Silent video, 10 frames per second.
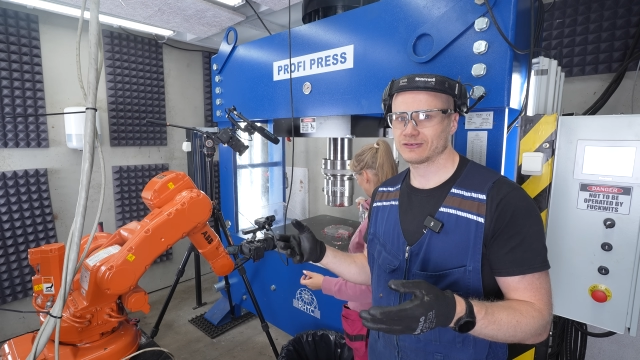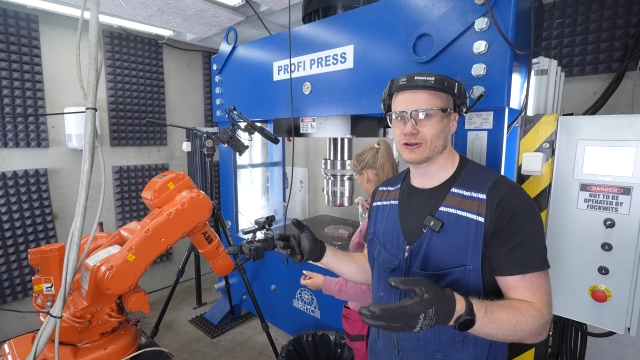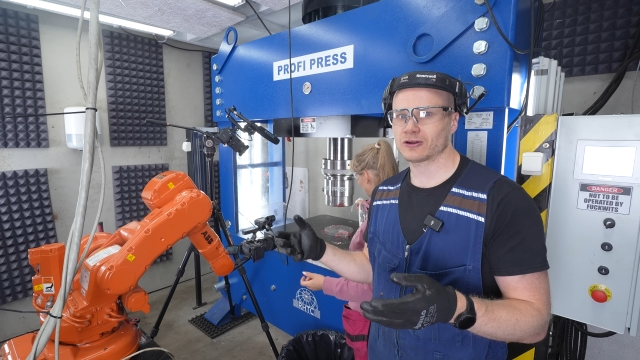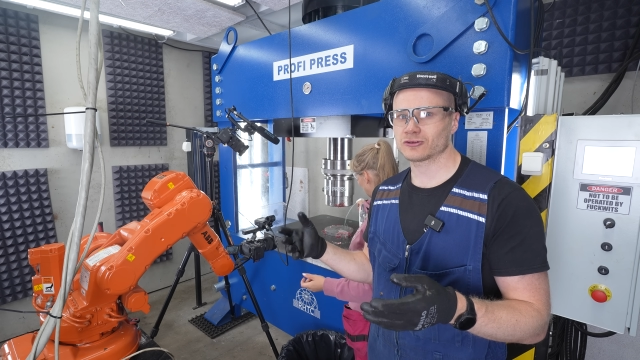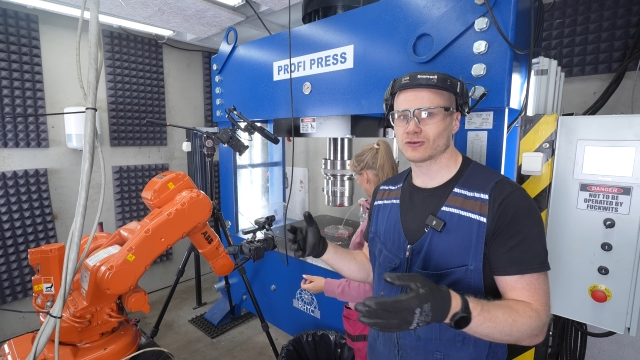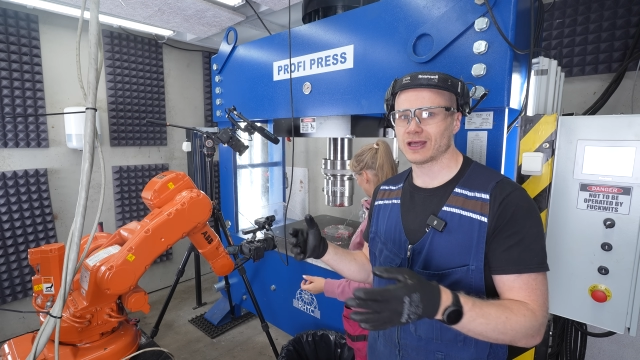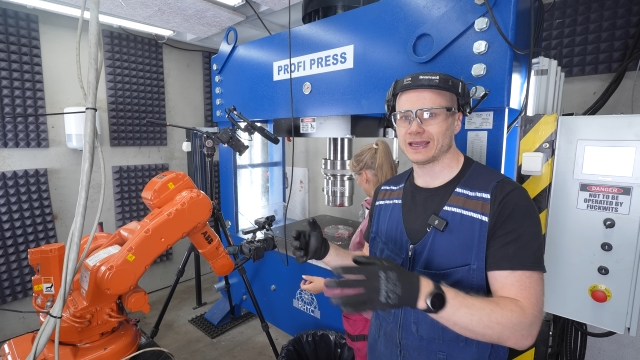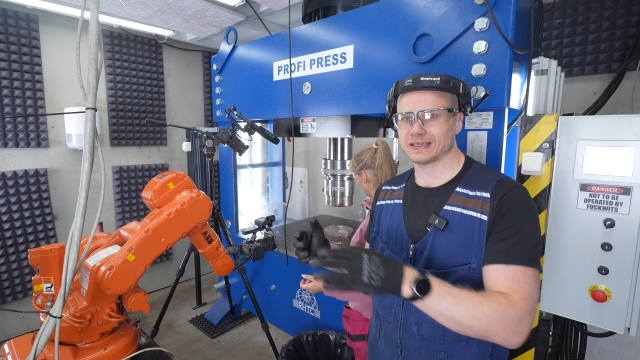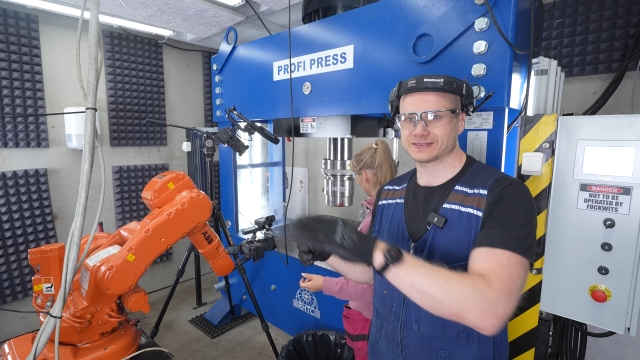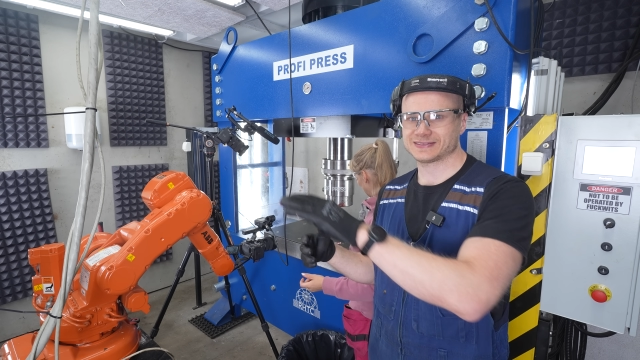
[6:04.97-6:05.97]
You are going to
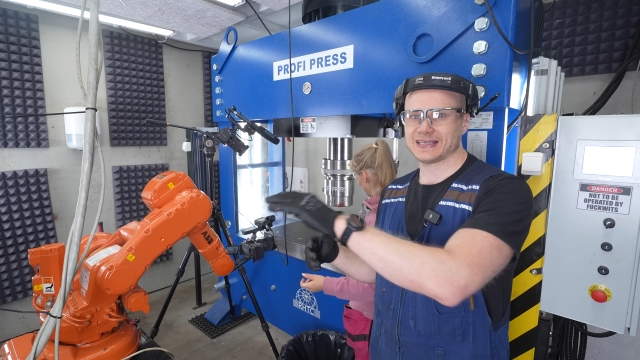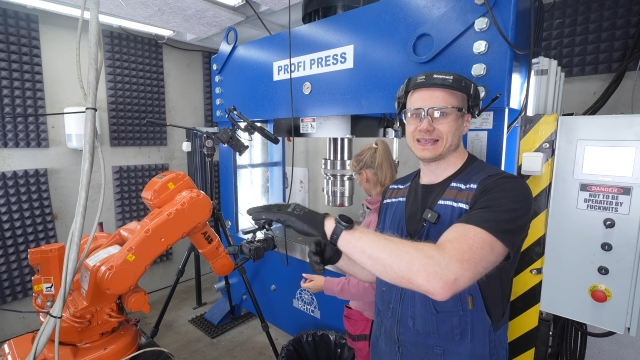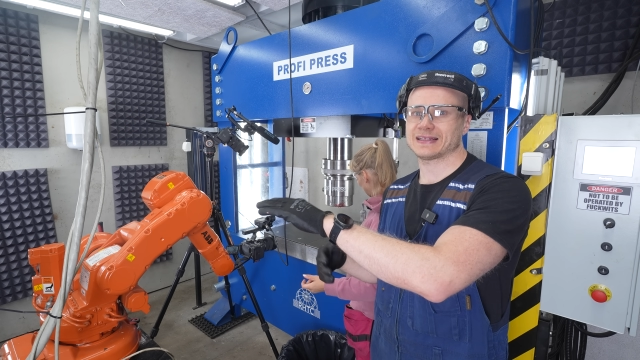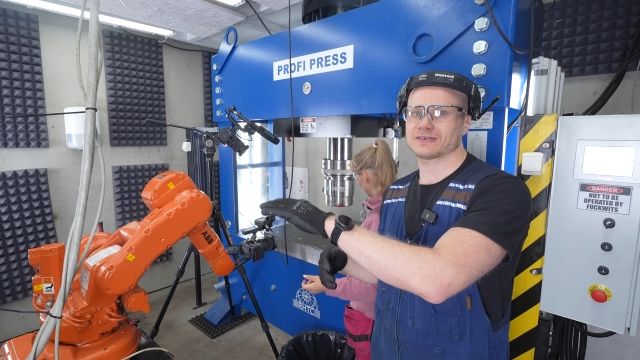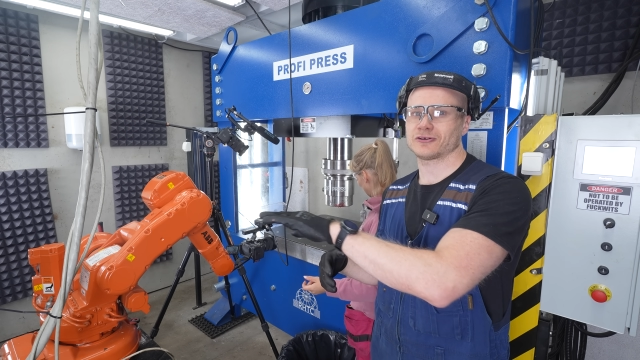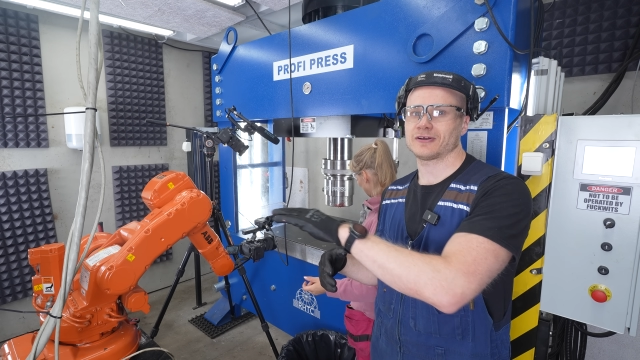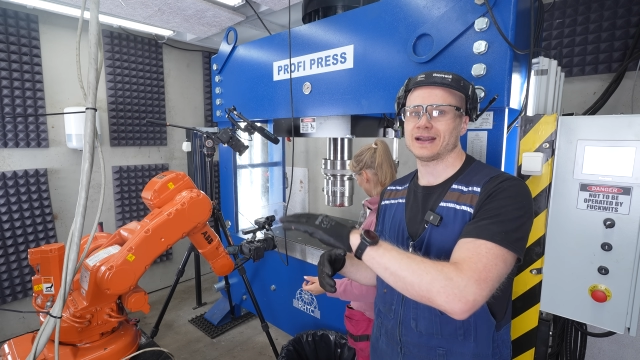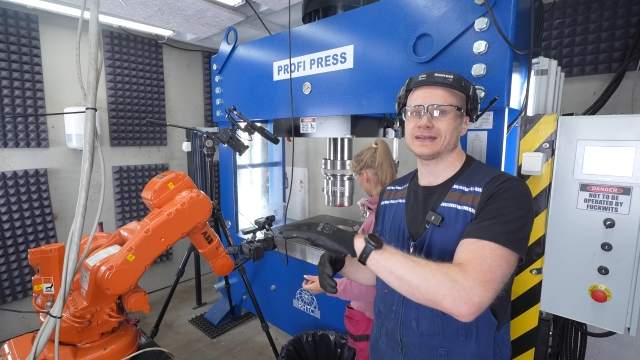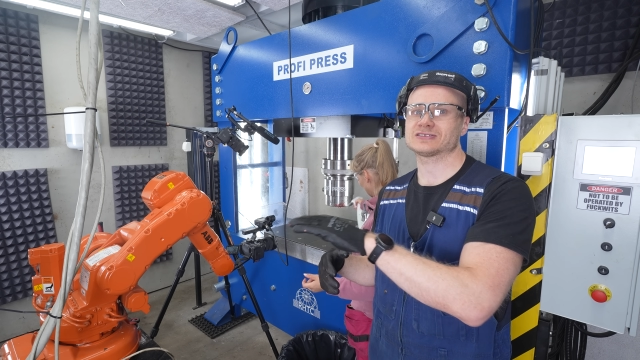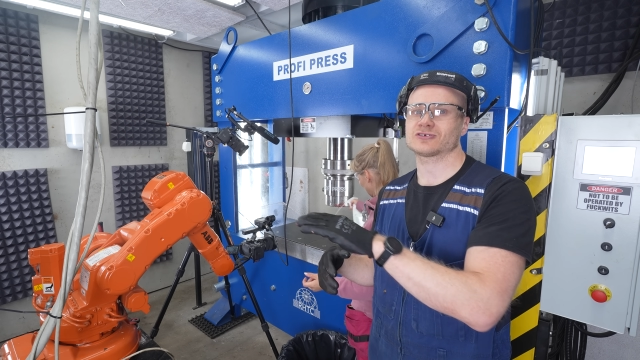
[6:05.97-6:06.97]
like see that your
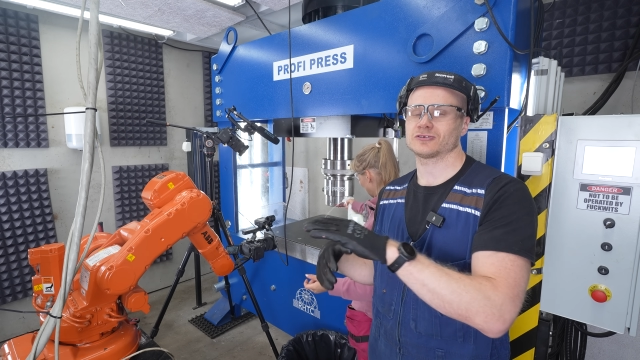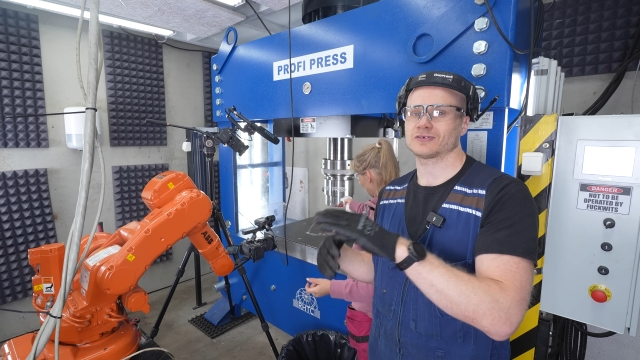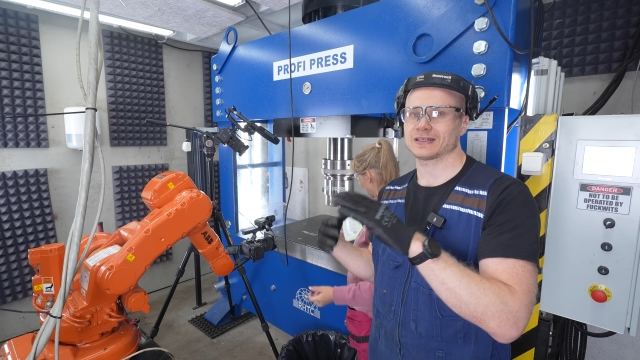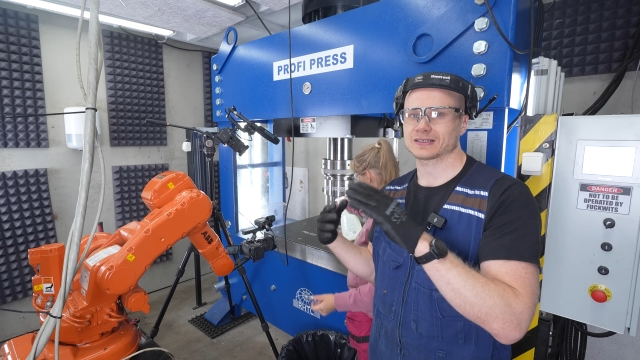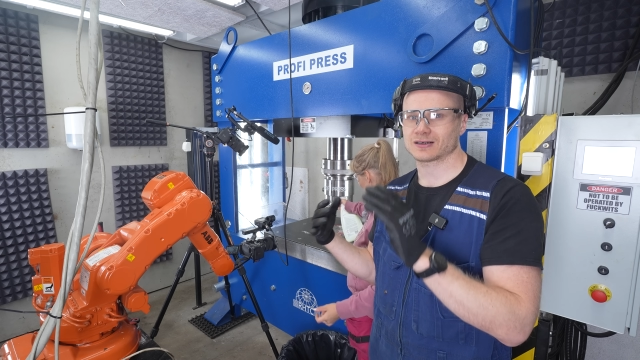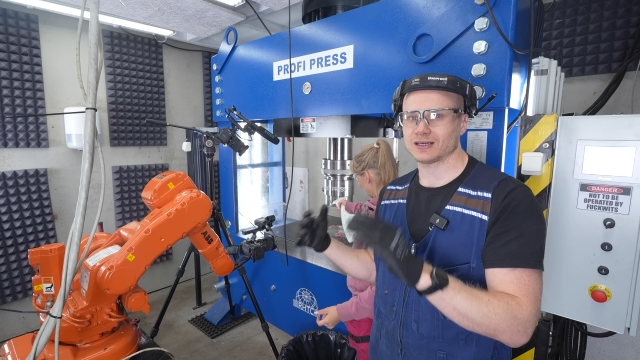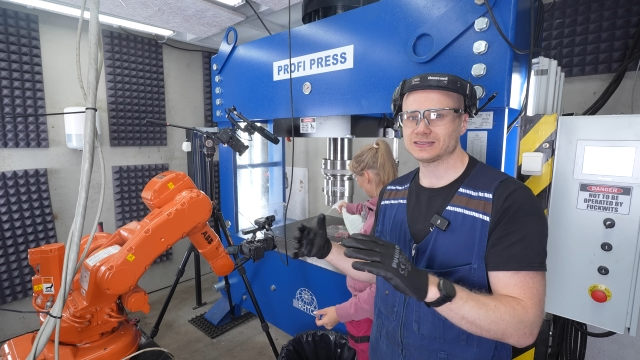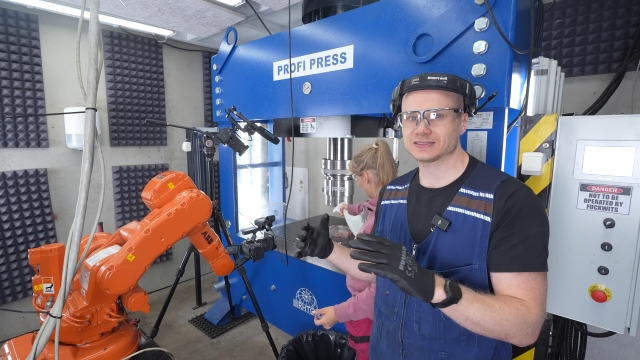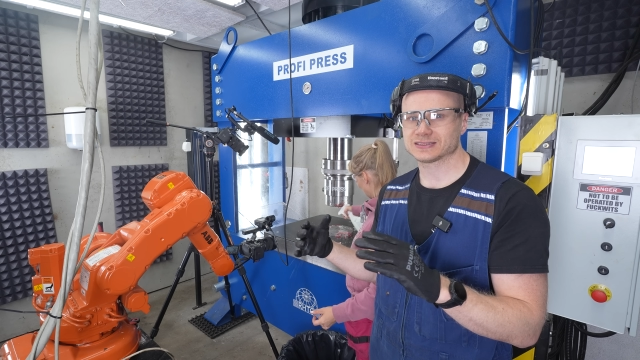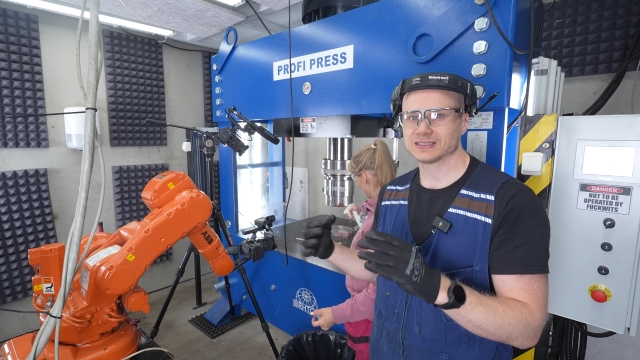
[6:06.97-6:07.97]
hand is going to get
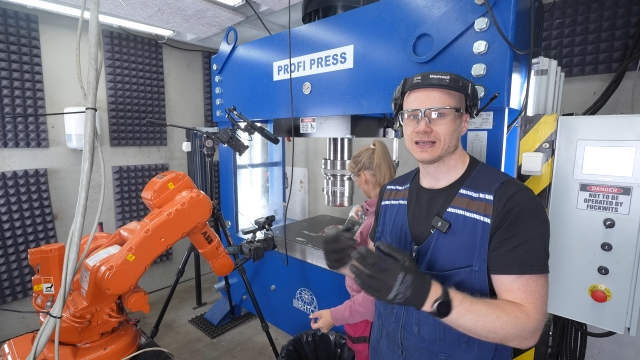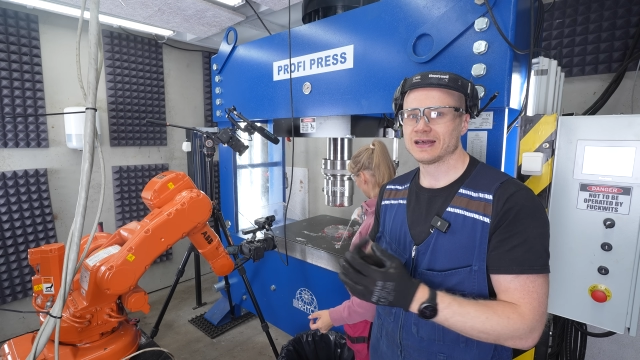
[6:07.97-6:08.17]
crushed,